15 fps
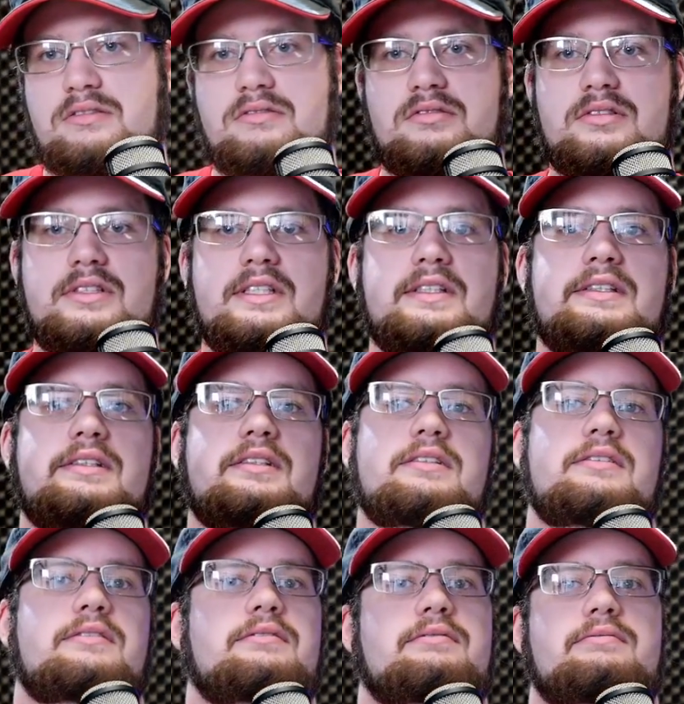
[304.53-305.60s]
Did
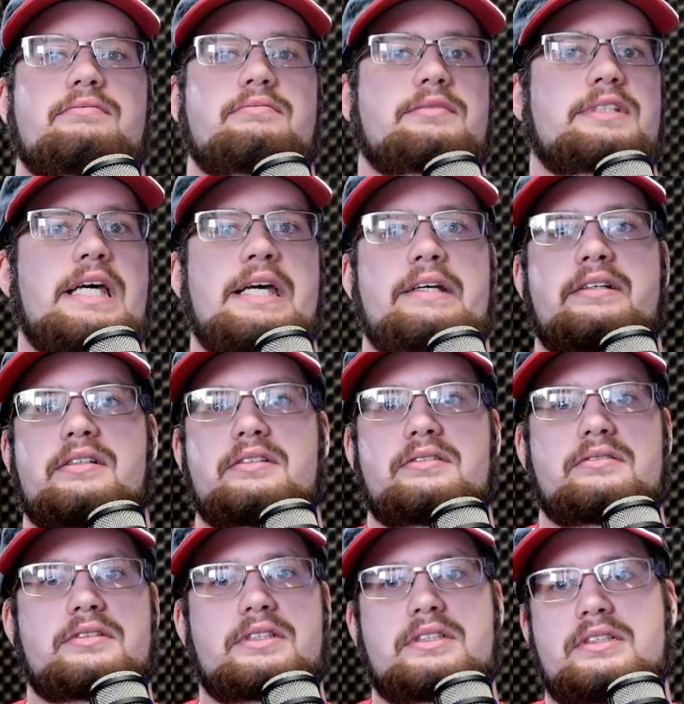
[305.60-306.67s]
they
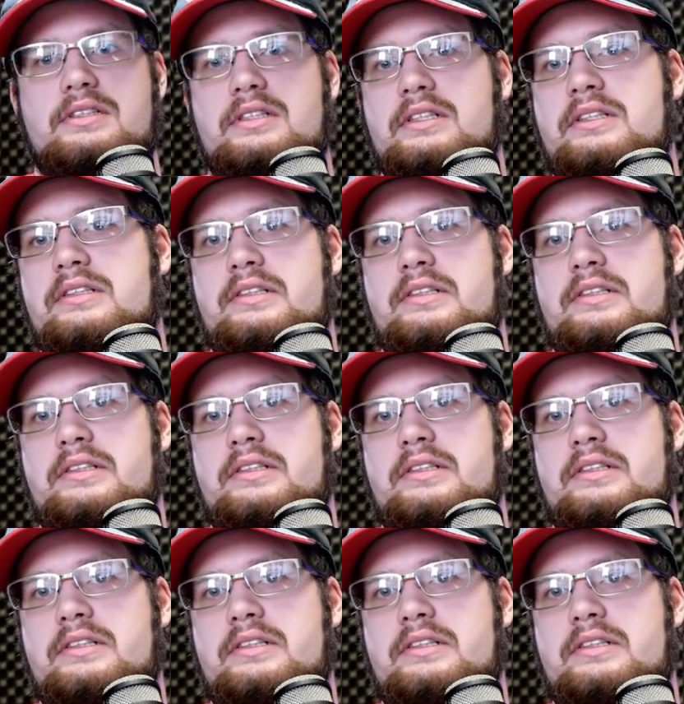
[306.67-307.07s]
steal